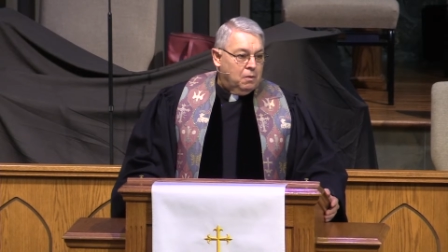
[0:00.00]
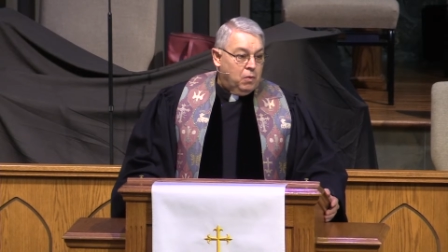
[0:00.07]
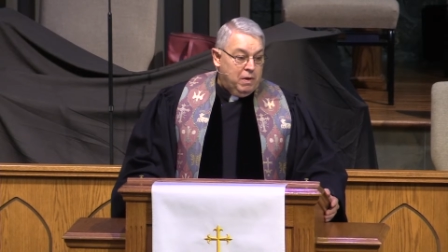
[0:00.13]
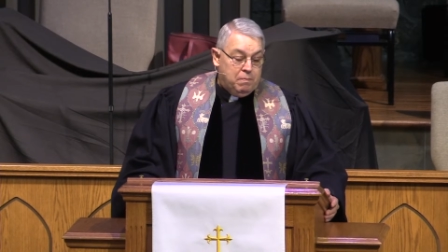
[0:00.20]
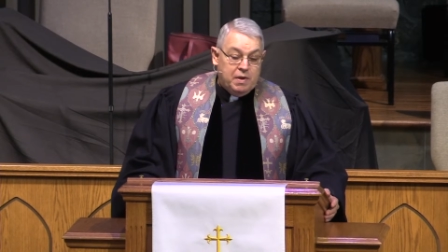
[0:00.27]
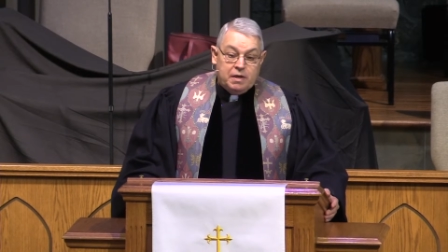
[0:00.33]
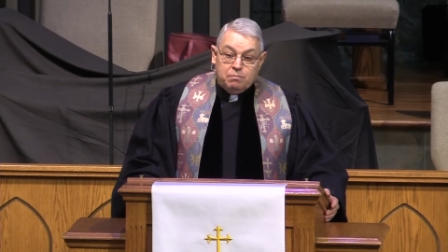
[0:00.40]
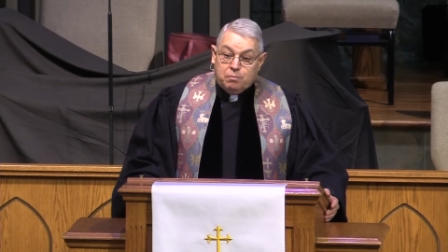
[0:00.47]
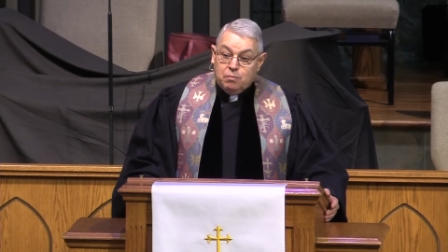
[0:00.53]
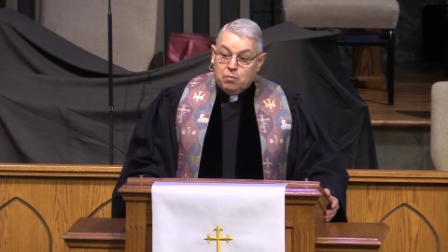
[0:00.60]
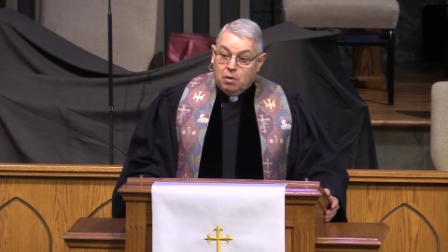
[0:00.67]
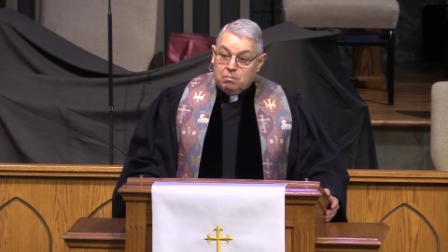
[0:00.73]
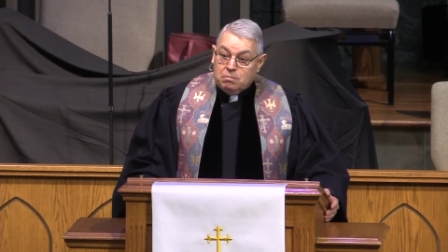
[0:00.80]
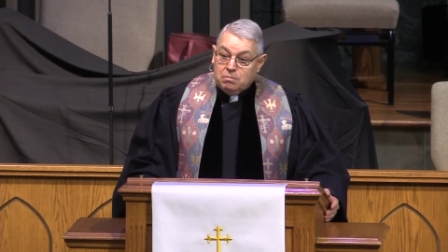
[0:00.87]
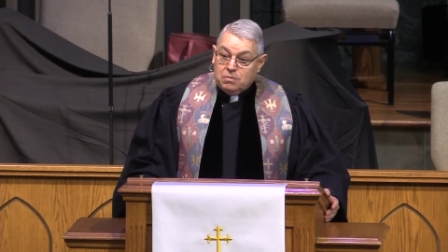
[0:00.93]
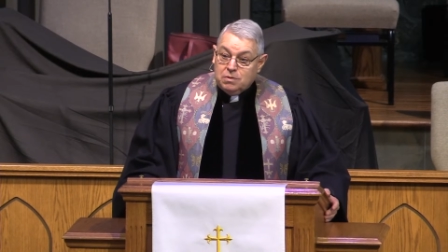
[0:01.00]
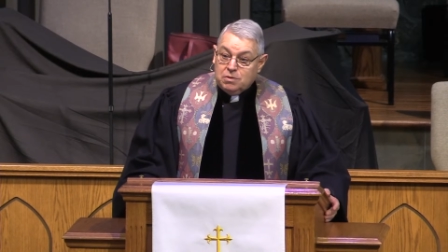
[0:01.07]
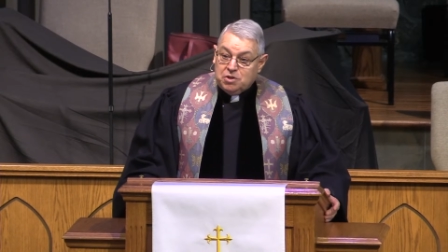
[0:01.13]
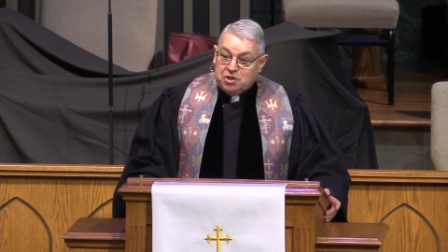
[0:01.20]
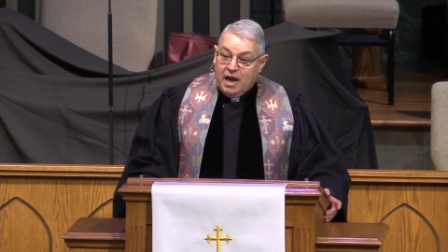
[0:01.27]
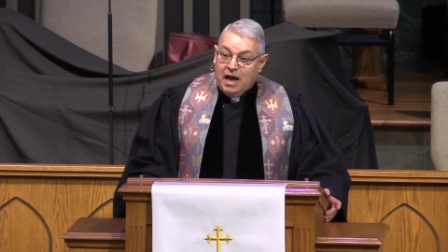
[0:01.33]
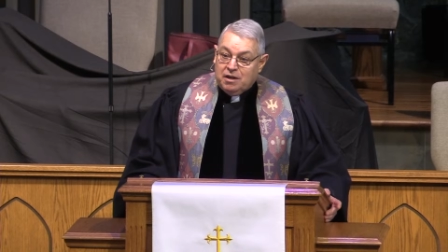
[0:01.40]
We've been
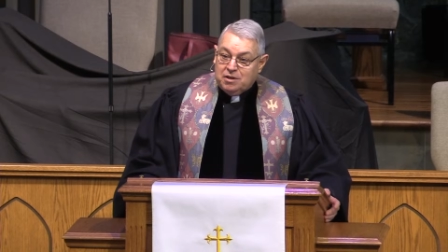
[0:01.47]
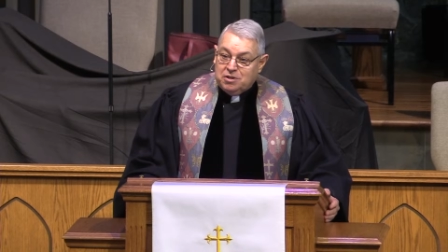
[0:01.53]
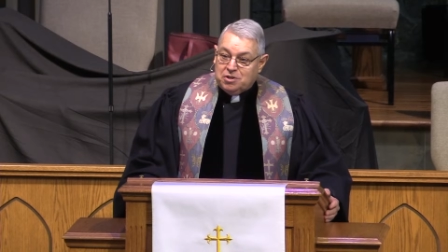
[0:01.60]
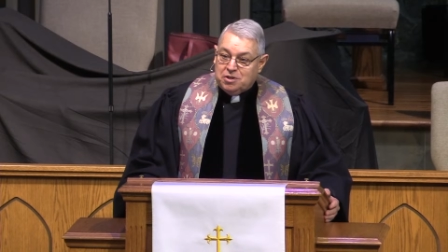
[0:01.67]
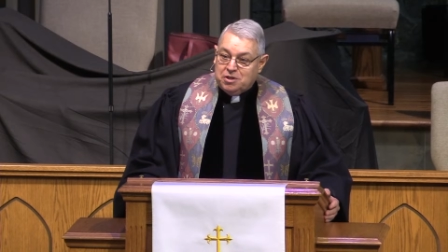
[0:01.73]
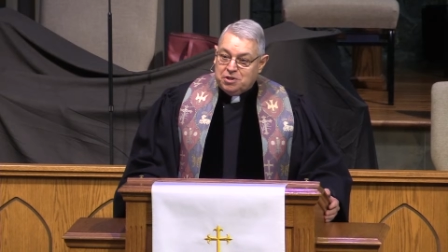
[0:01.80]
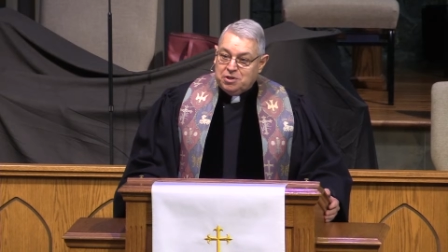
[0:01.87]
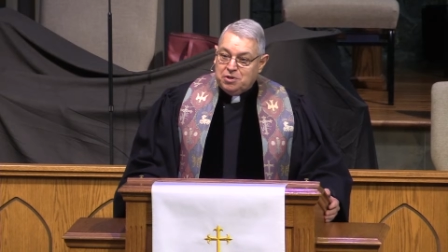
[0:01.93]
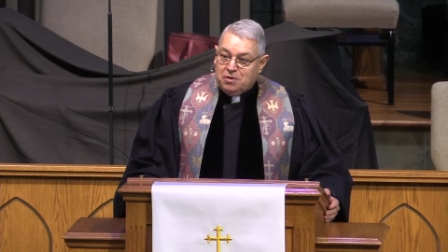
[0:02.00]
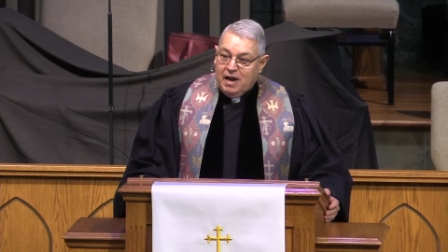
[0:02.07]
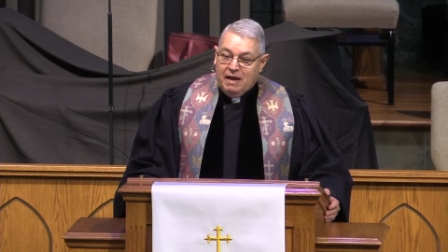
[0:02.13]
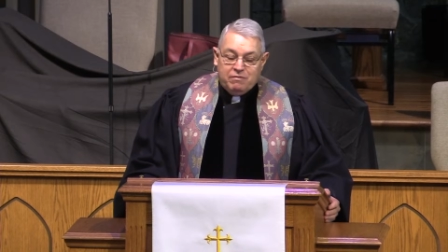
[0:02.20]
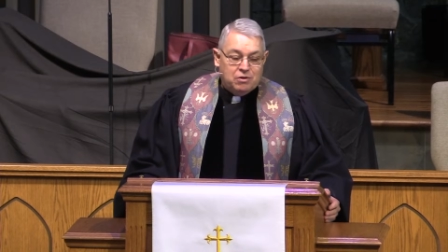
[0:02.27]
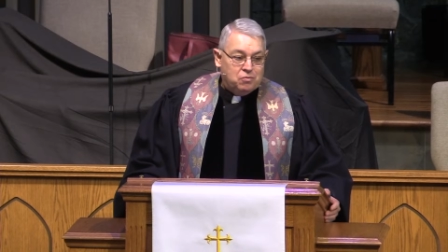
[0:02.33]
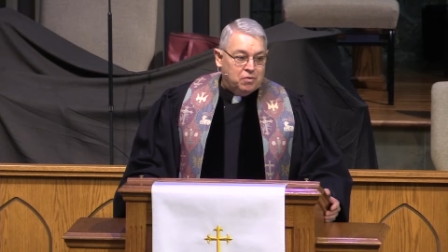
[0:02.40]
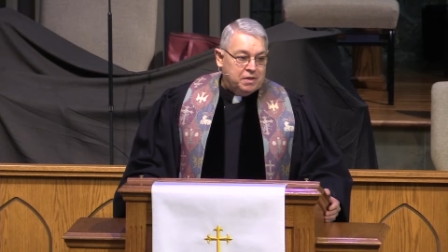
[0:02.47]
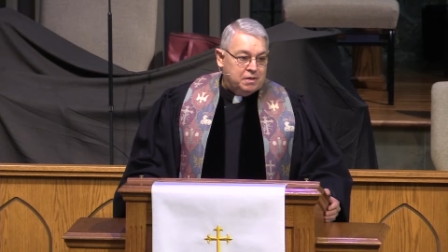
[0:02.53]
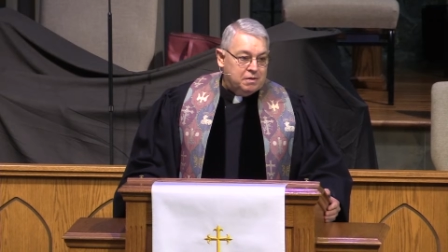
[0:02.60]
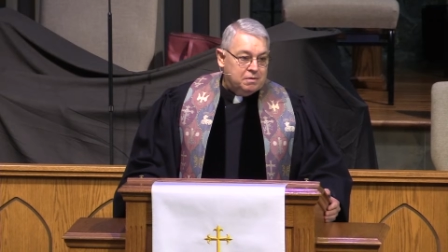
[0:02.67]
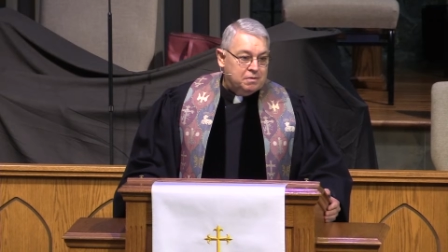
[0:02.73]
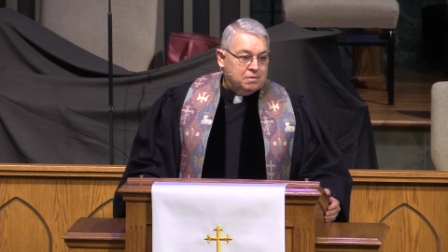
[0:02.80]
challenged this year, haven't we?